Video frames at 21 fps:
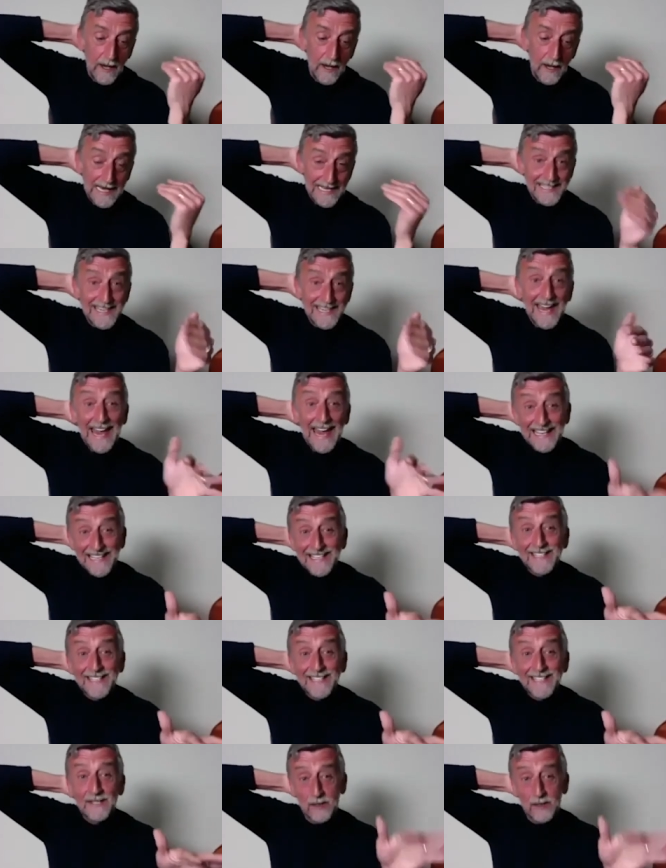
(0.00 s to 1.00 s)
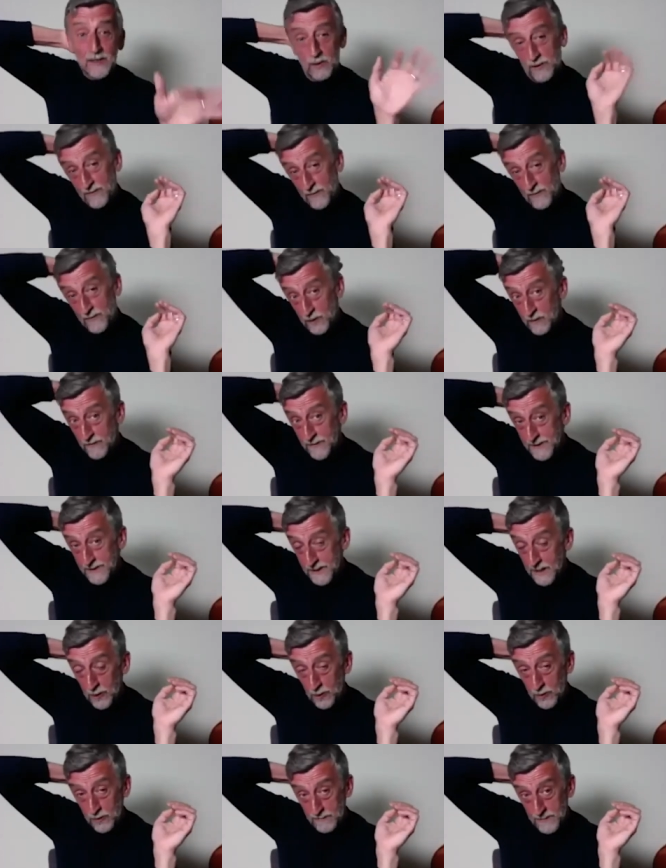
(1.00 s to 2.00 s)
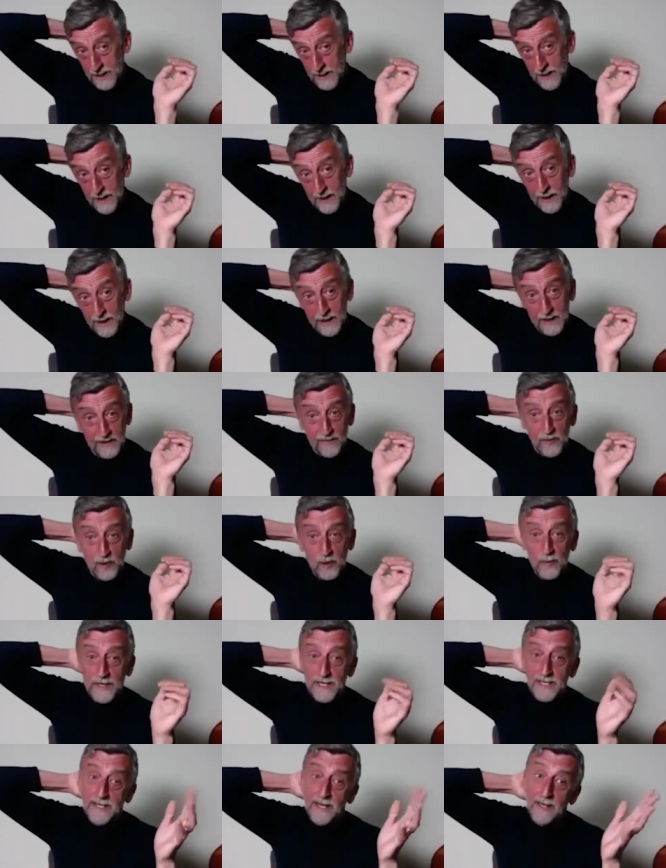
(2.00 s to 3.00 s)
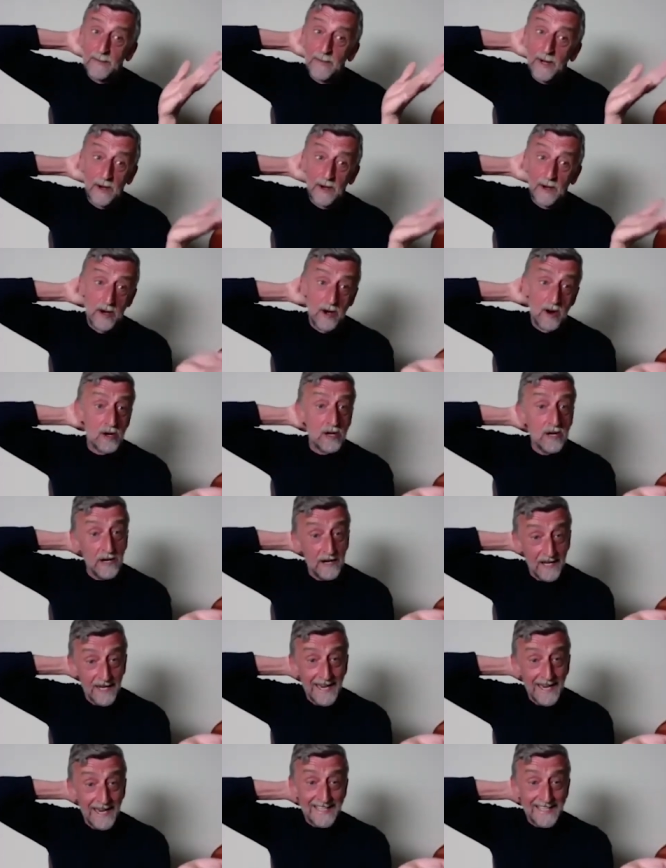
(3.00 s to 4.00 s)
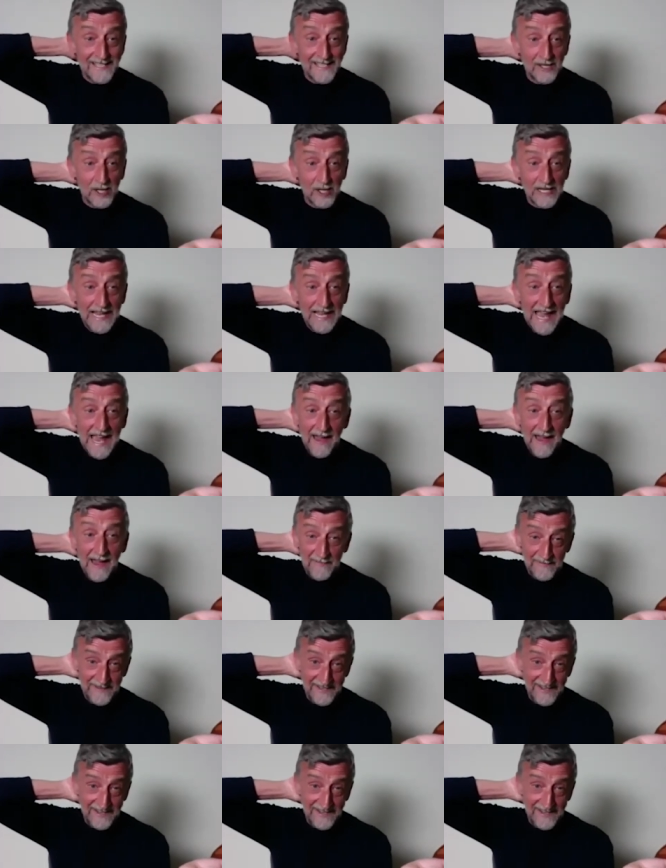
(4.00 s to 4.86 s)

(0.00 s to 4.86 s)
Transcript: as guests on the photography salon in a few weeks' time. Our, current guest has just left.